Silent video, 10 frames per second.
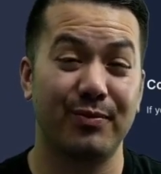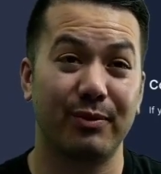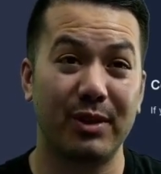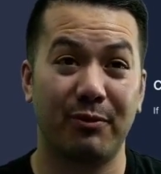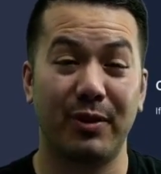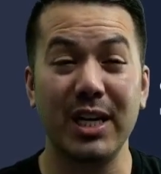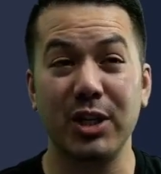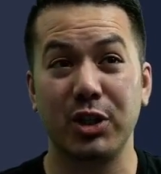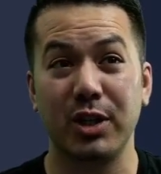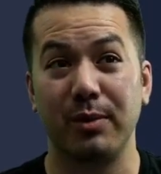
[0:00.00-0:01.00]

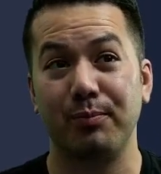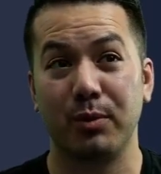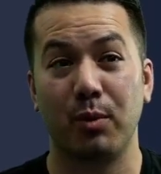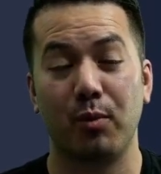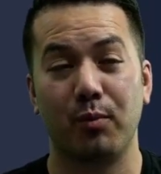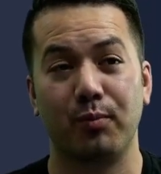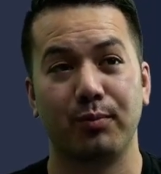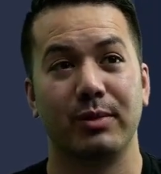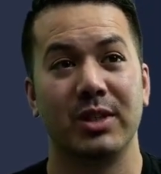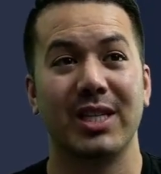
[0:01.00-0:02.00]
finished
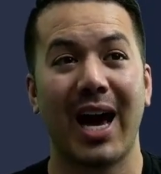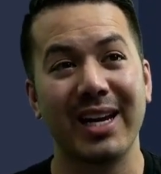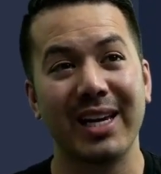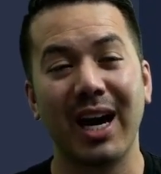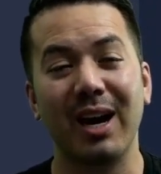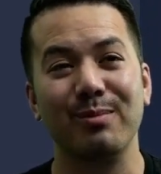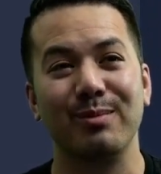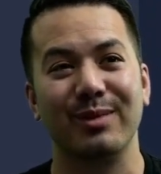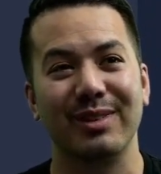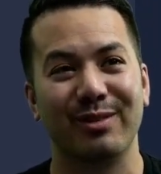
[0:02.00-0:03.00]
signing up
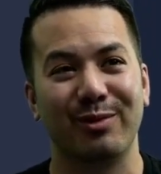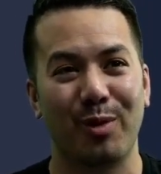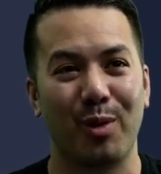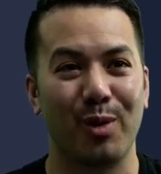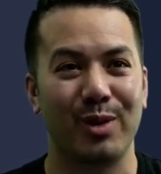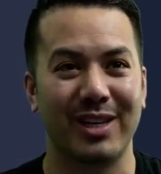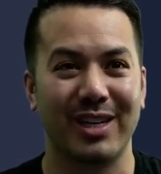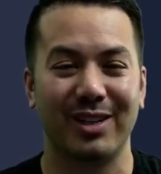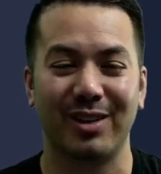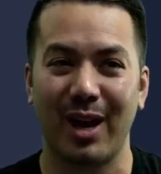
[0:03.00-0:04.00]
for the
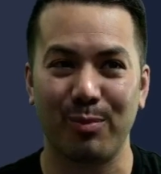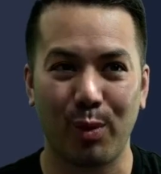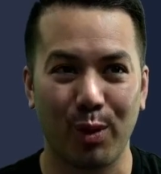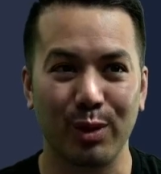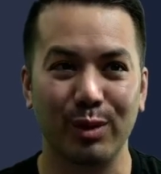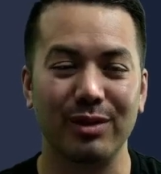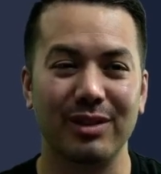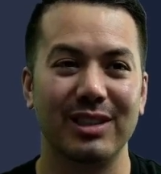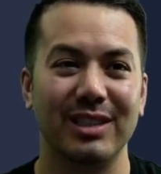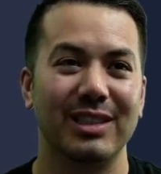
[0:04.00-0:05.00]
client portal,
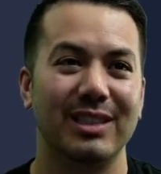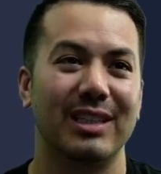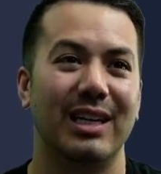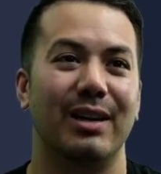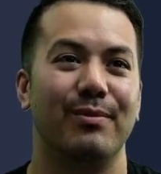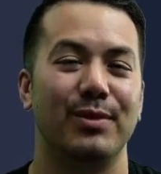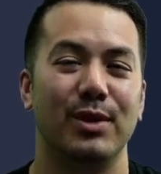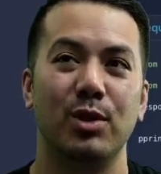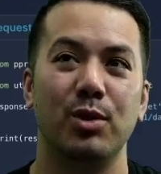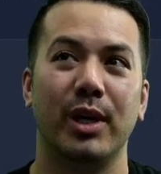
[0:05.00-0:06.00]

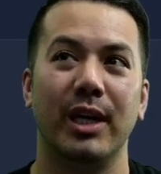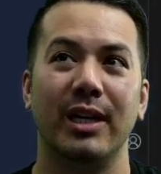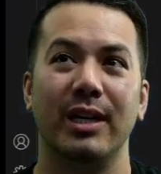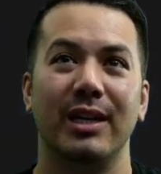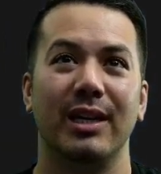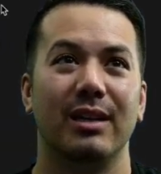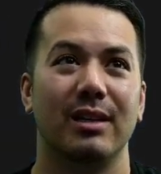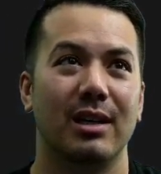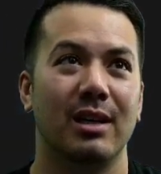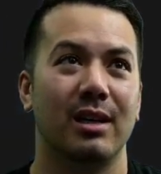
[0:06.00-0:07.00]
you can
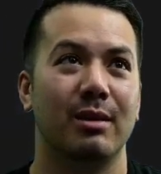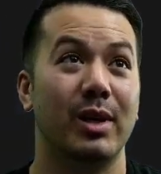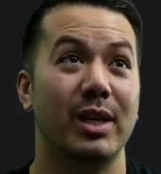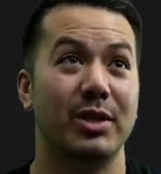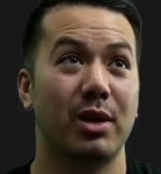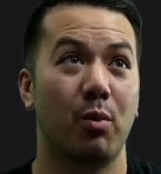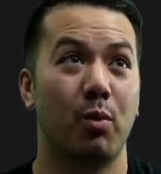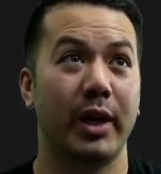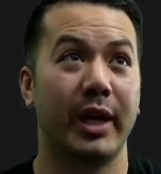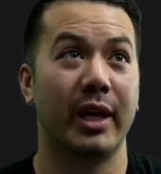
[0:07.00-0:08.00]
really start
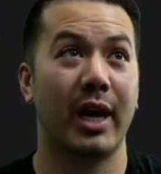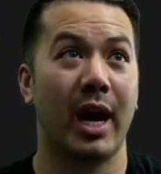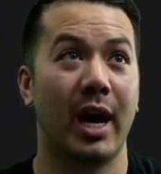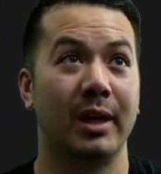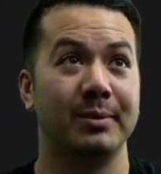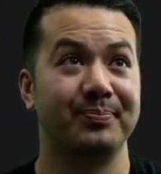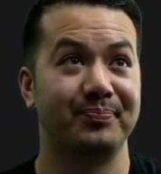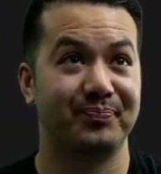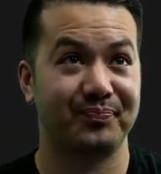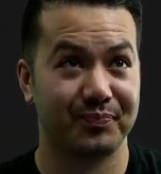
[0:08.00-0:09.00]
working on
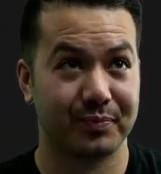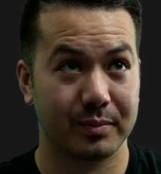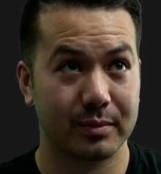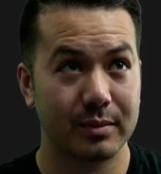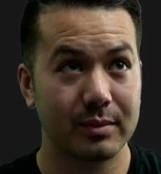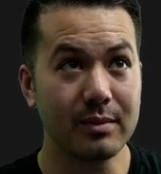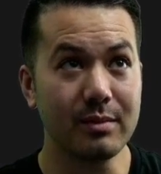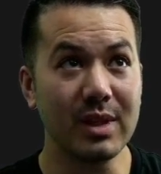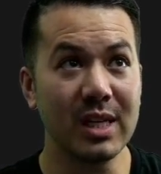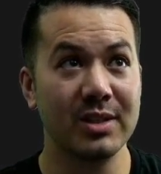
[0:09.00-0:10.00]

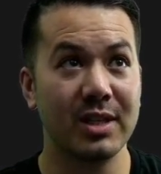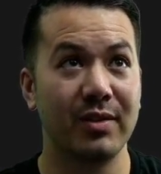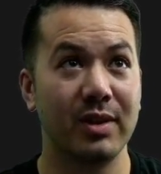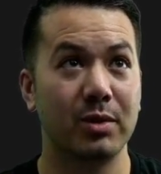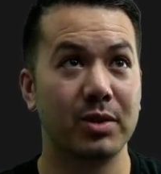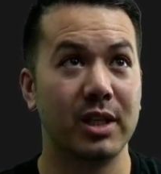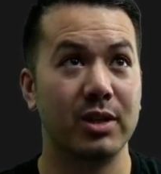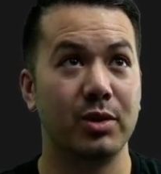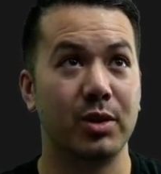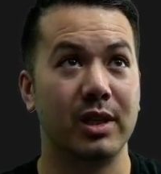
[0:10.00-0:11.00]
saving those
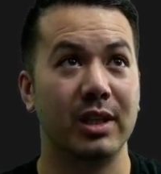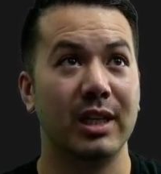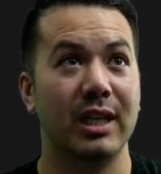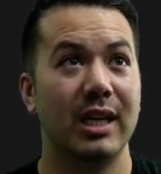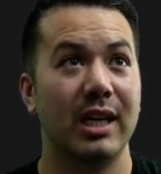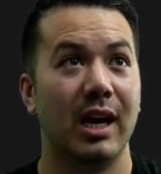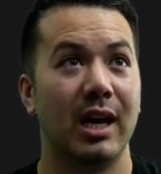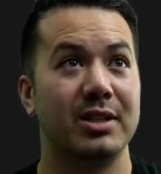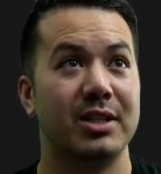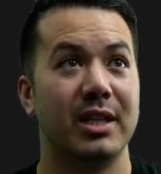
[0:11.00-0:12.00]
keys. You can
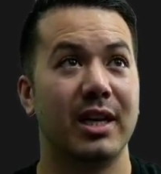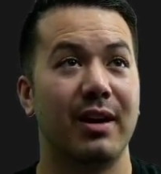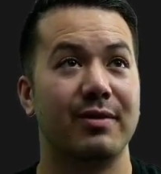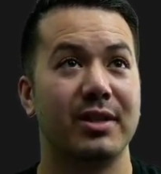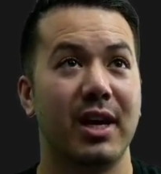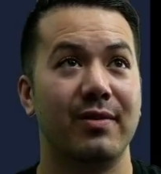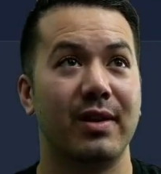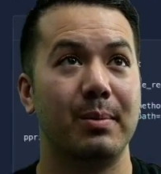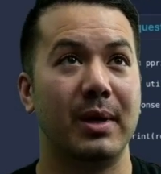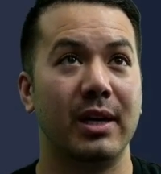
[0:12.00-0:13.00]
see that I've saved
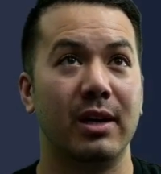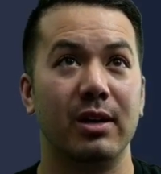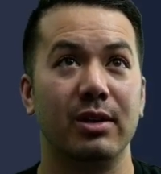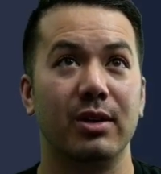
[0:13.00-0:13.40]
them here,